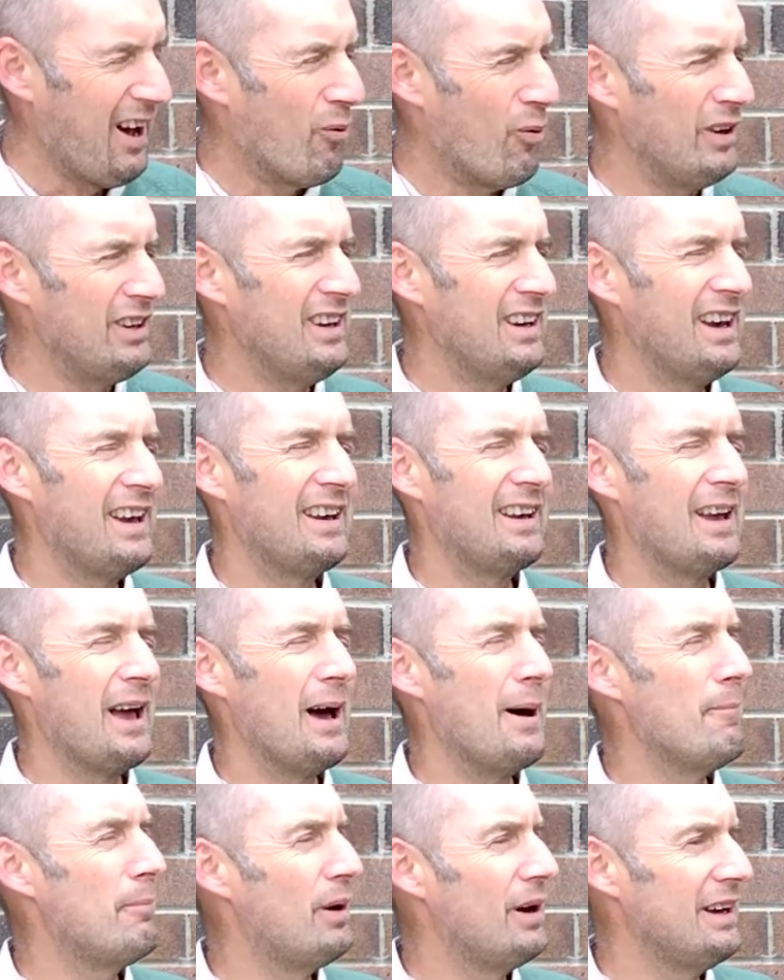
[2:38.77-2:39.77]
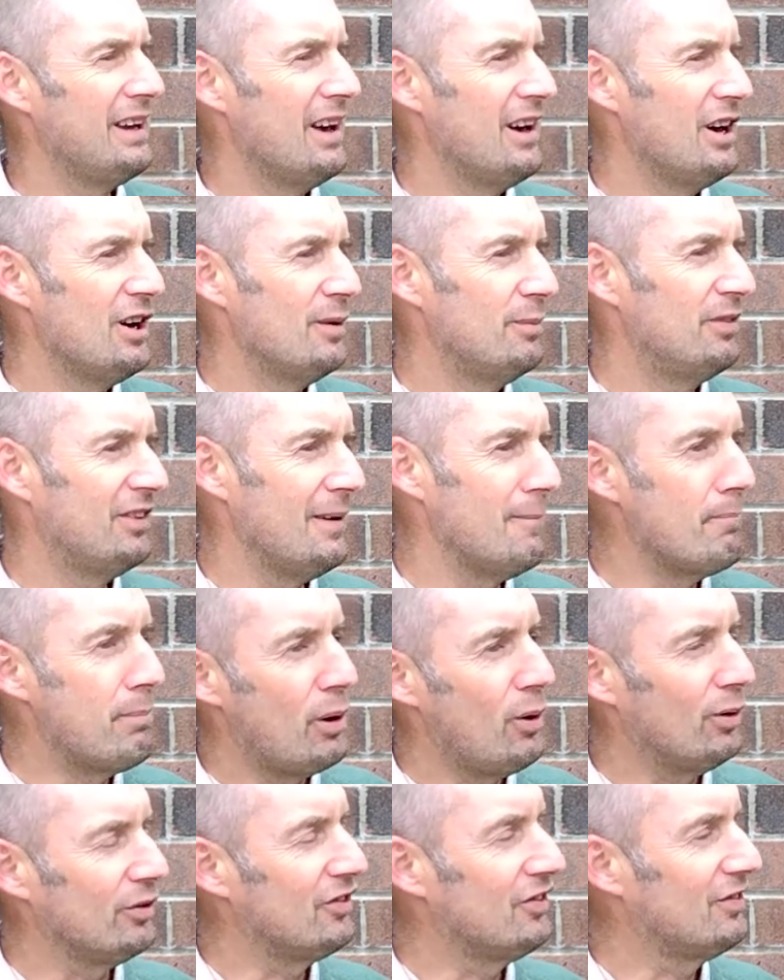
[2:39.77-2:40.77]
When you buy your herbs in
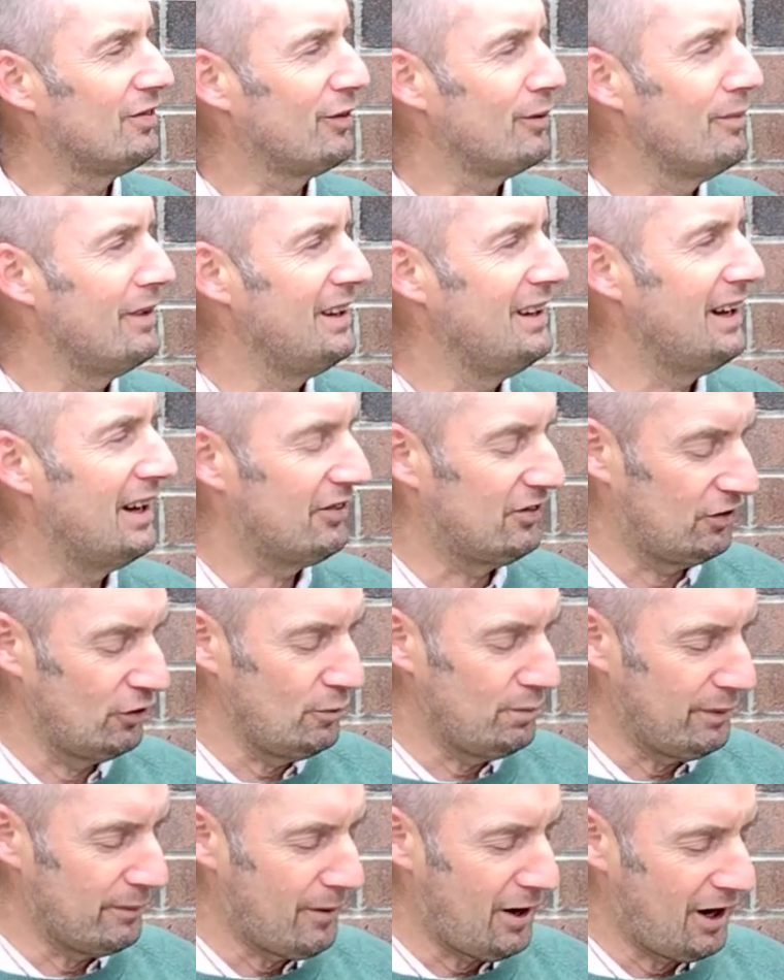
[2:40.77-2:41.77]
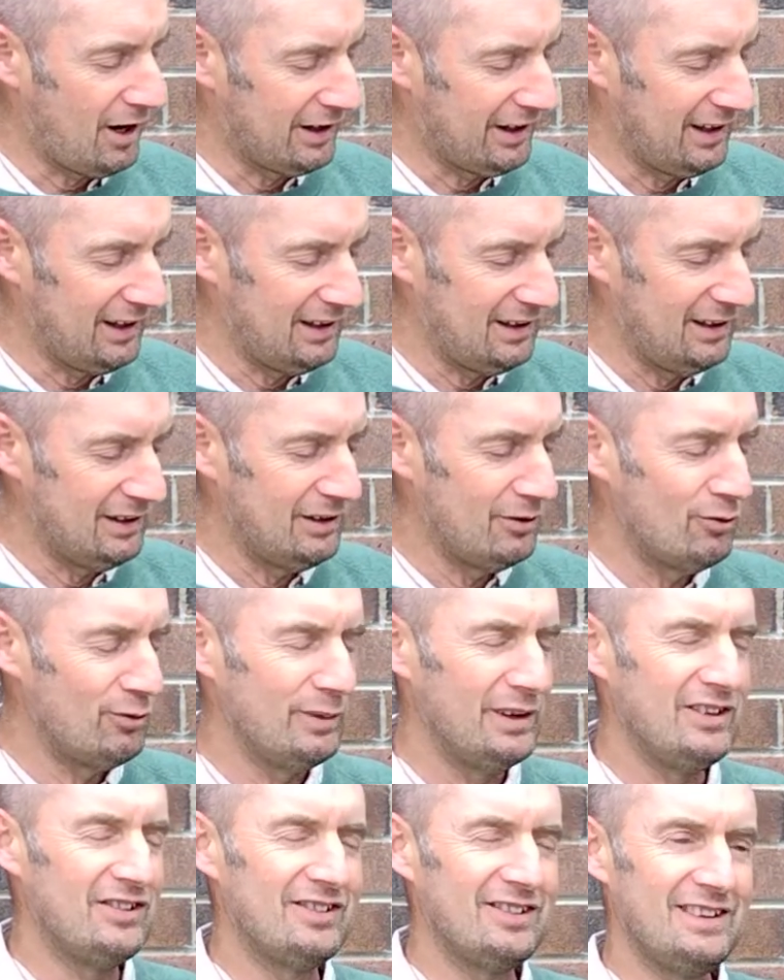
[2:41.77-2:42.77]
pots from the supermarket, you
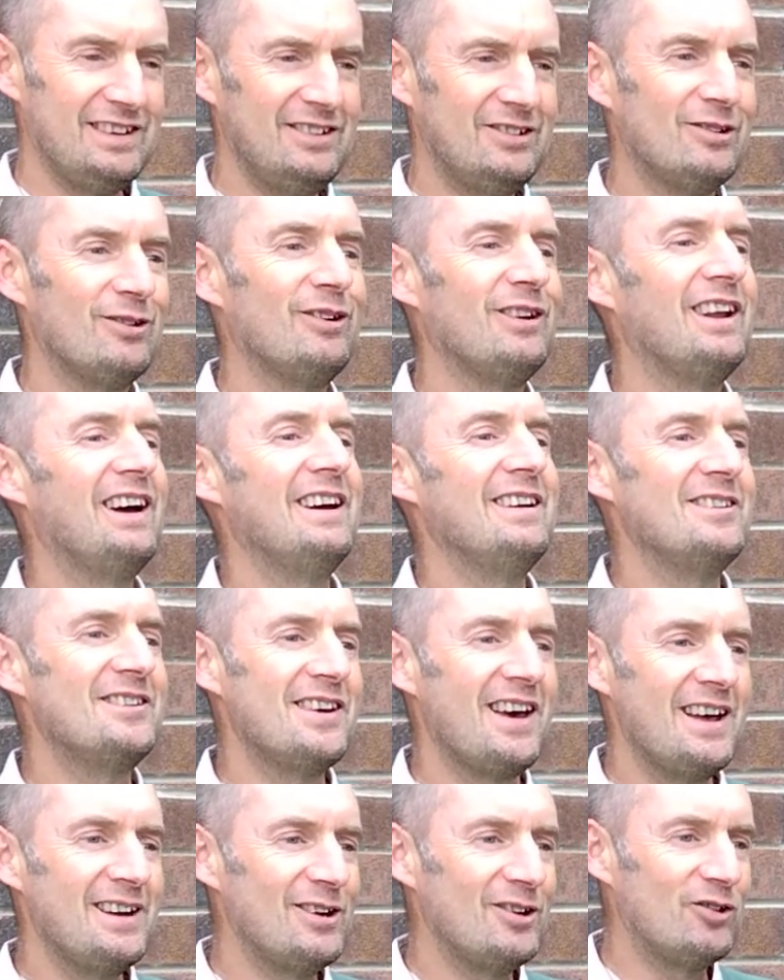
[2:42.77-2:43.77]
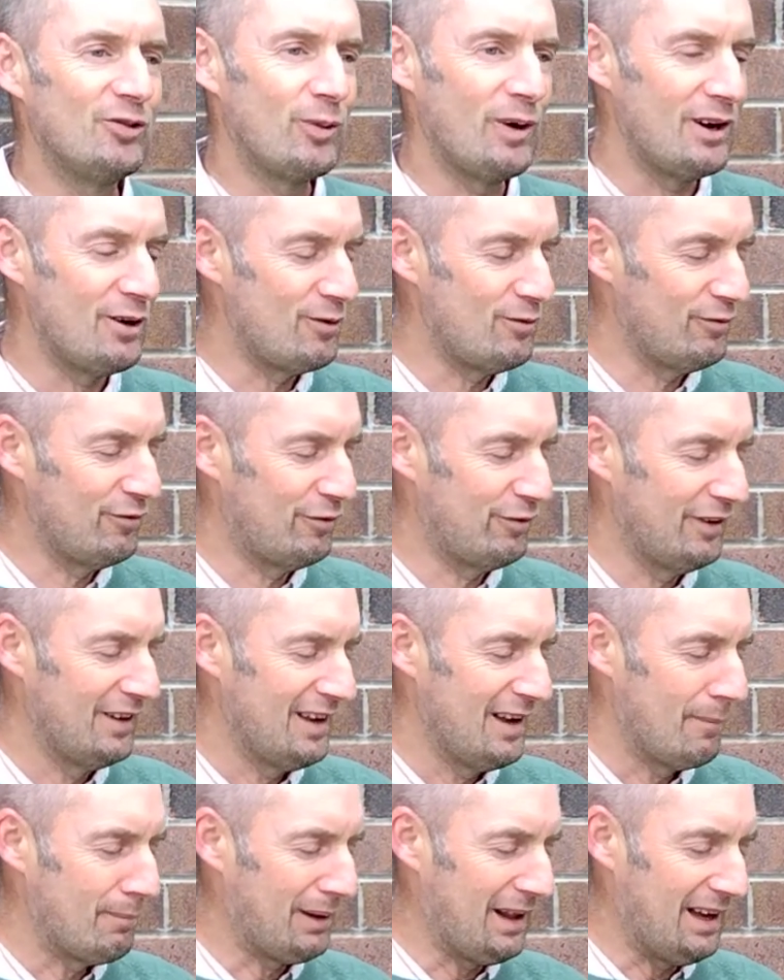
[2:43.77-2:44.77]
normally see sort of like 10 or 12
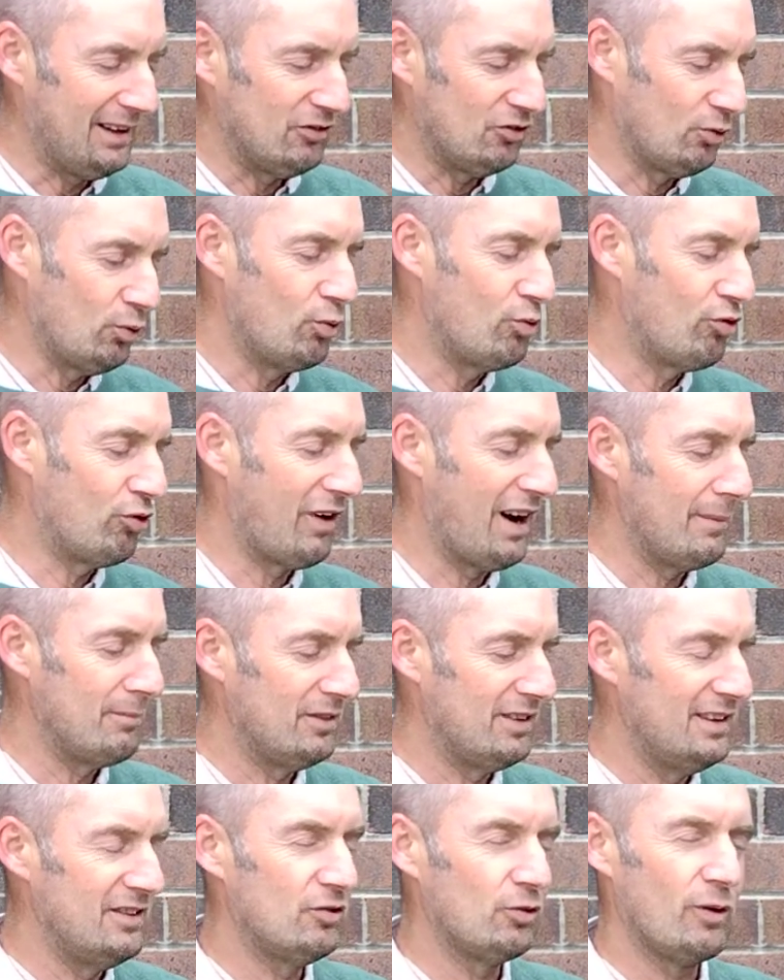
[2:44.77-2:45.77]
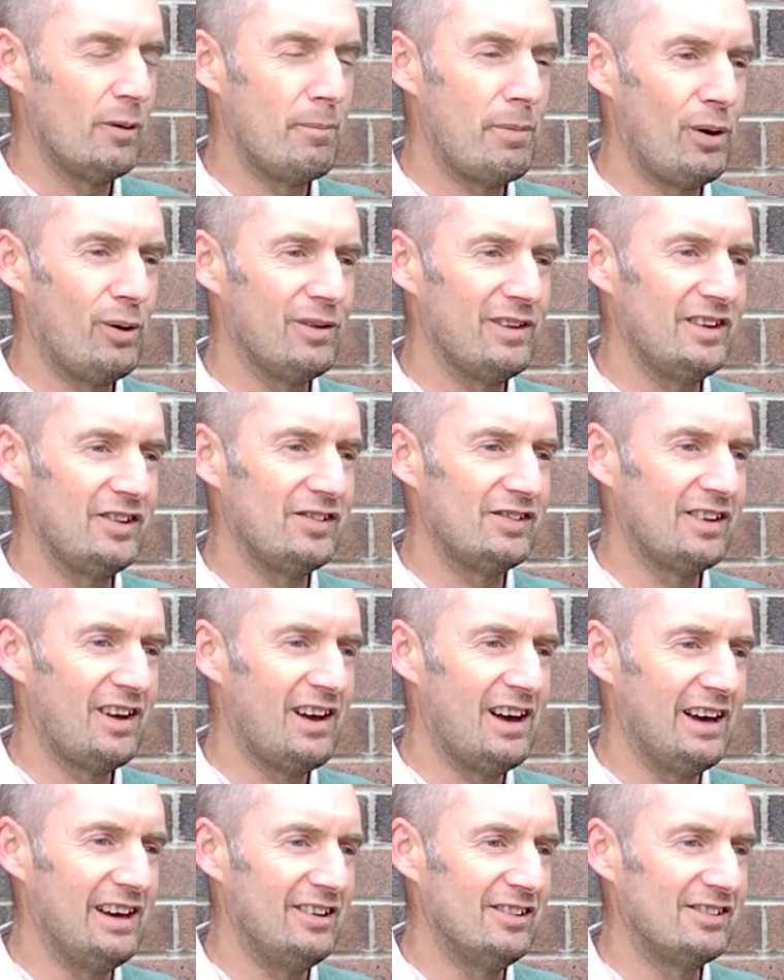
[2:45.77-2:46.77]
plants all crammed into a pot this
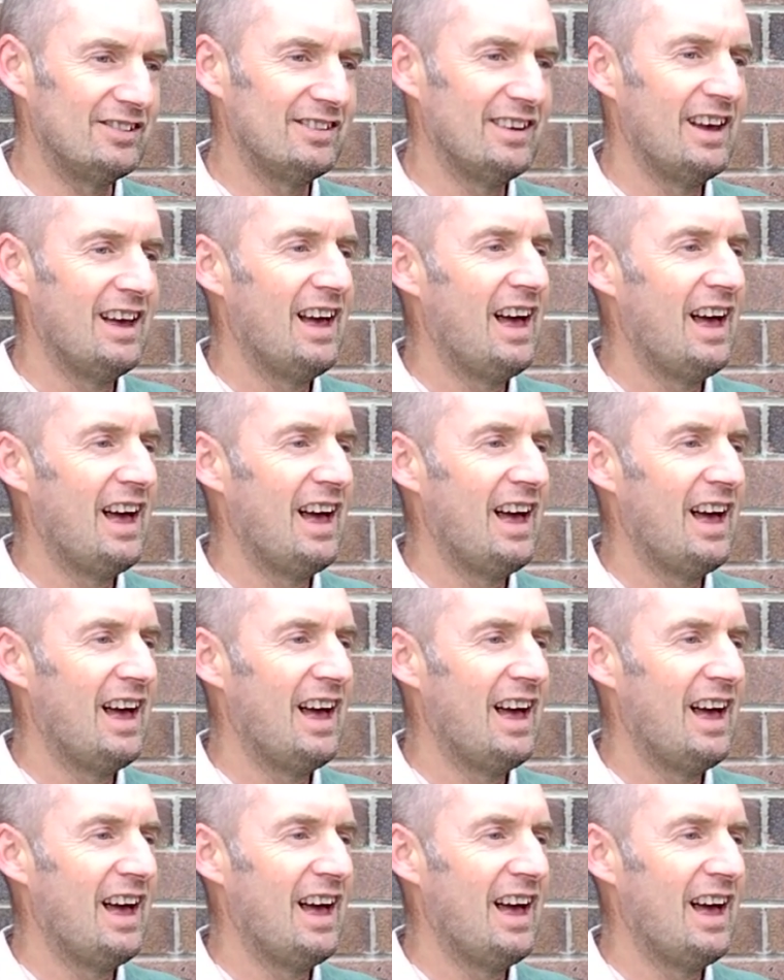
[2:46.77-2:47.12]
size.